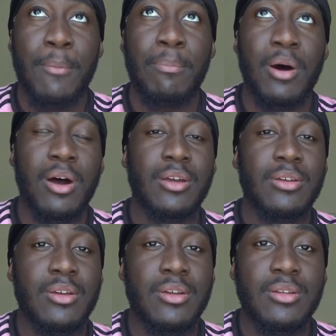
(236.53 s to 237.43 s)
but
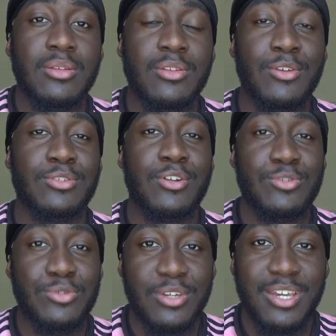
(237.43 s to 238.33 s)
those are the
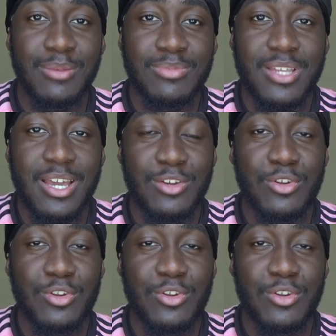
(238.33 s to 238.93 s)
2 games that,